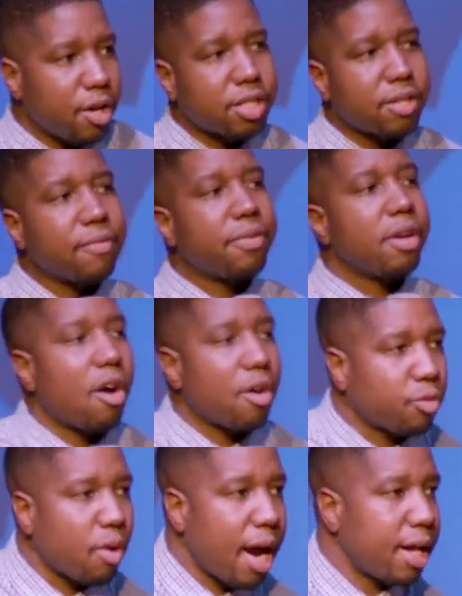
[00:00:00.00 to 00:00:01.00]
her severe
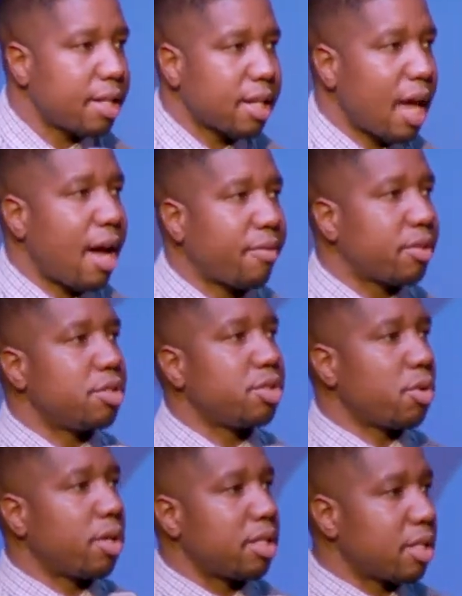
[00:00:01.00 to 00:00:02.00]
arthritis after
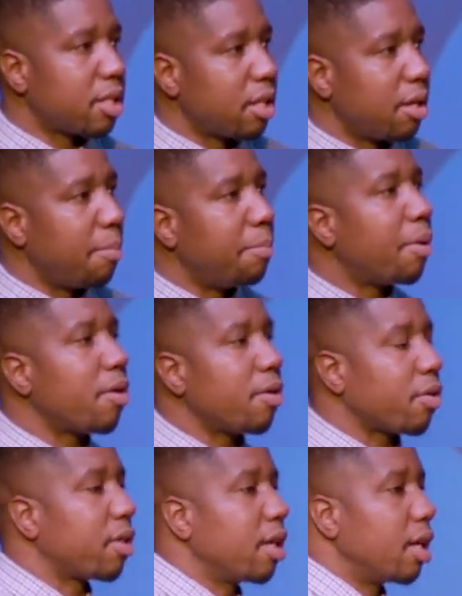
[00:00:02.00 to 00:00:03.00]
Jordan's
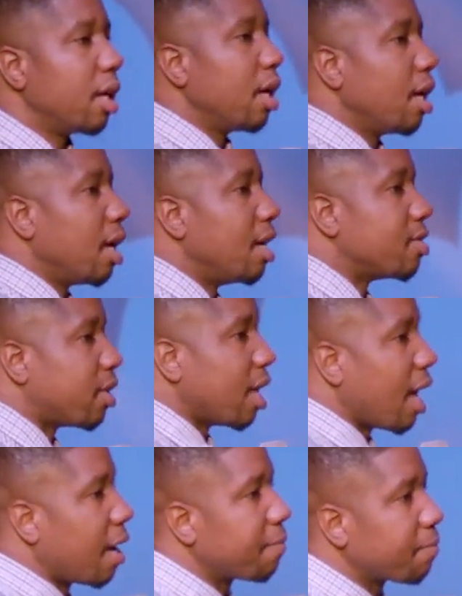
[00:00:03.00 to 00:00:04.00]
birth is
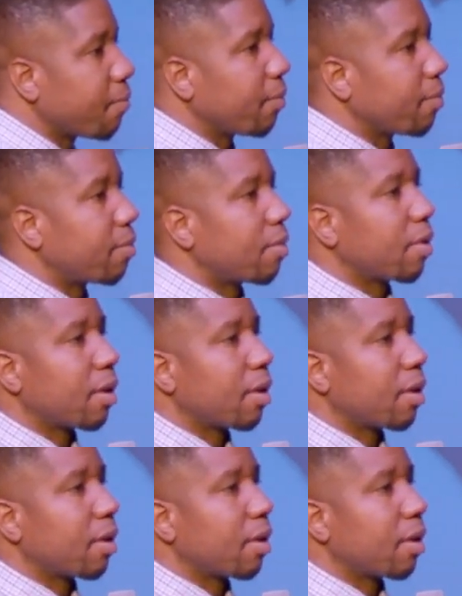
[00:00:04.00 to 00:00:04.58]
that